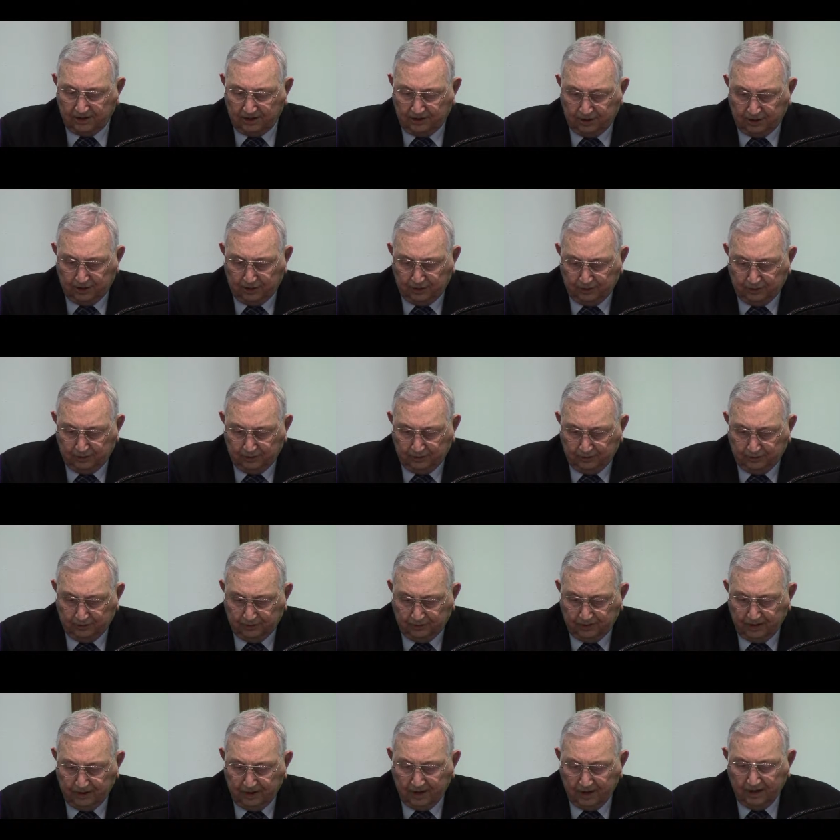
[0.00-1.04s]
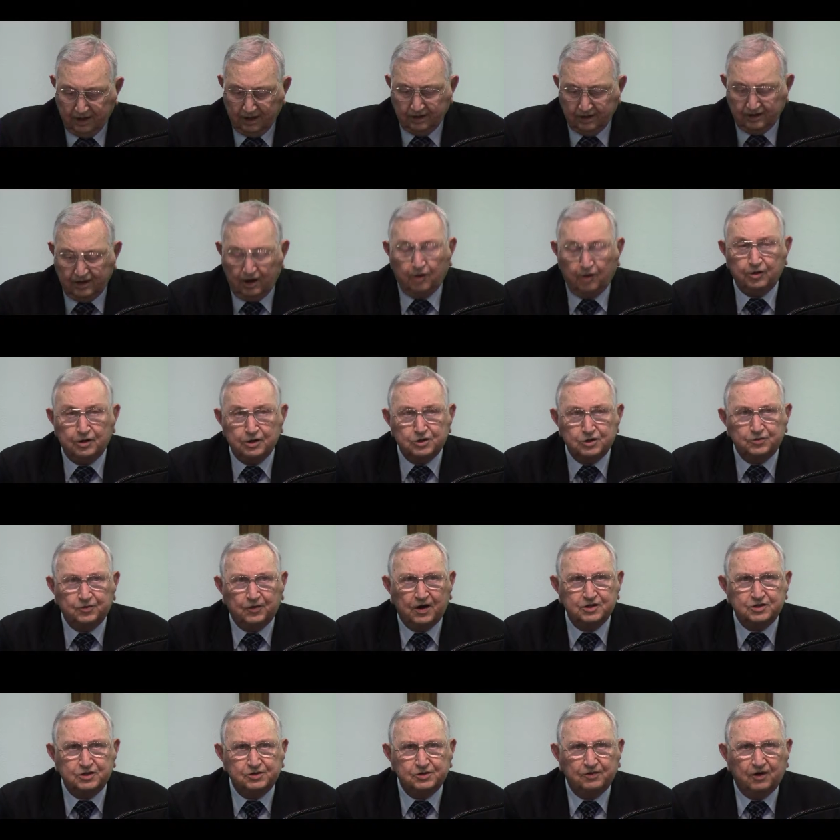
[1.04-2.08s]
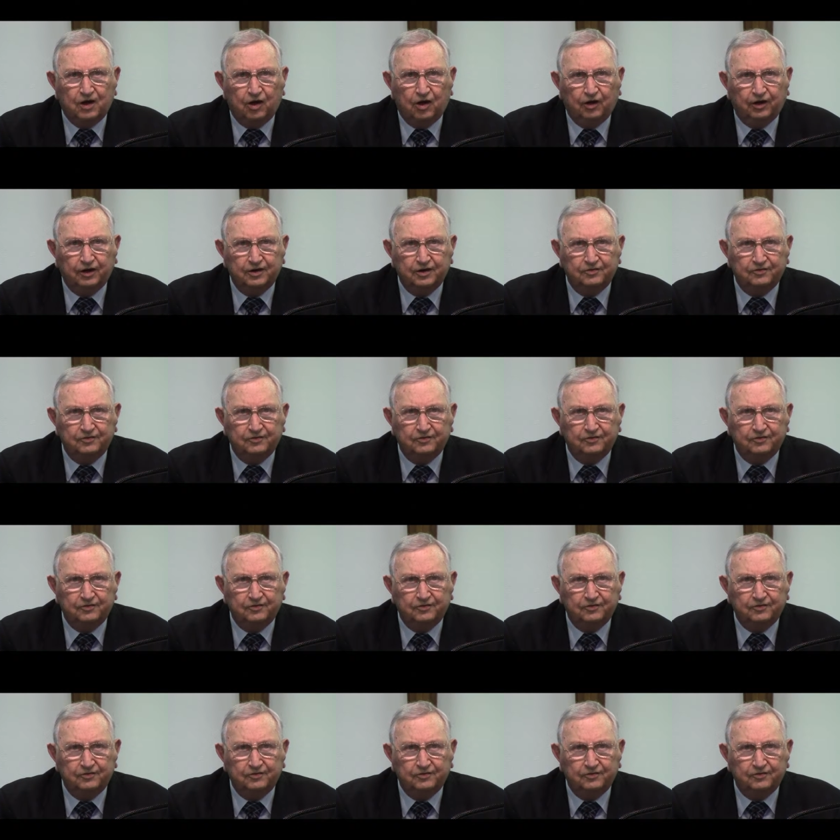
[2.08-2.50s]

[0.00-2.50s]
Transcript: to you. Notice, first of all,